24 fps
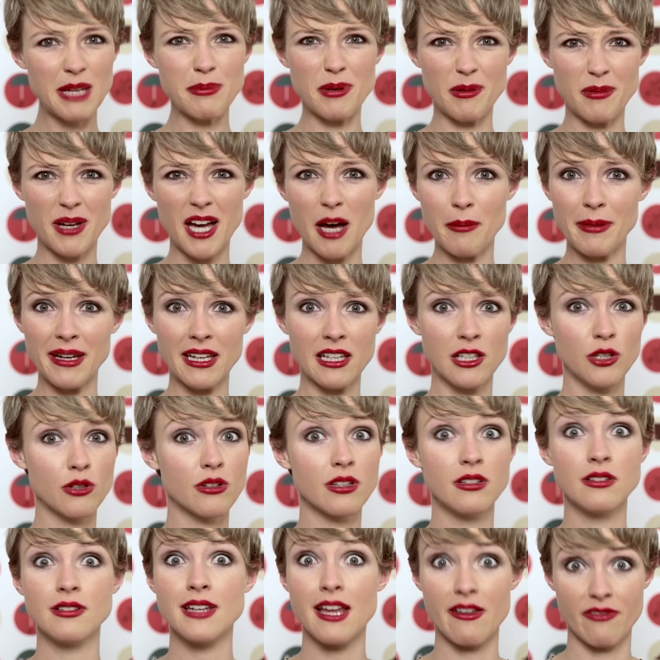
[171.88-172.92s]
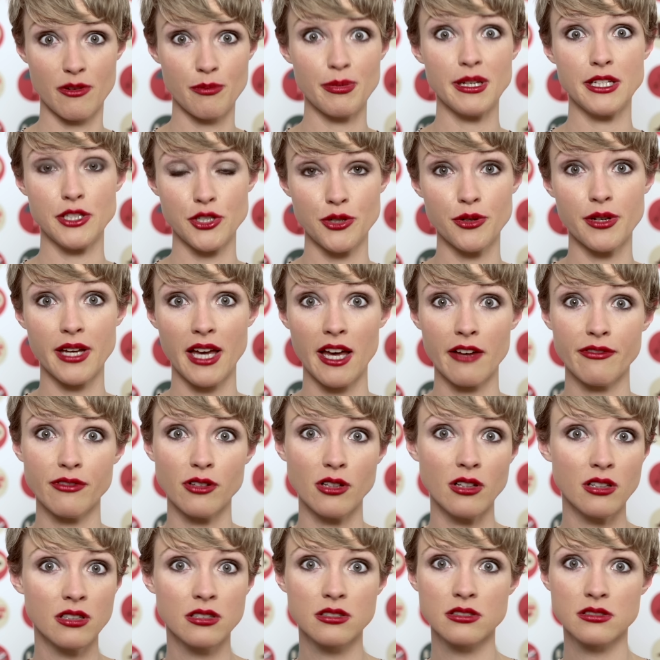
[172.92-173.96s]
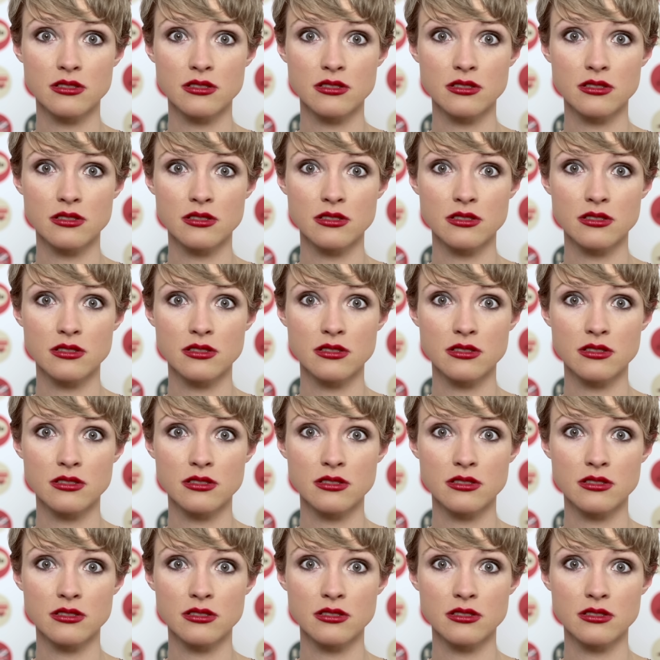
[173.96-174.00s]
them coming, you can never be too careful.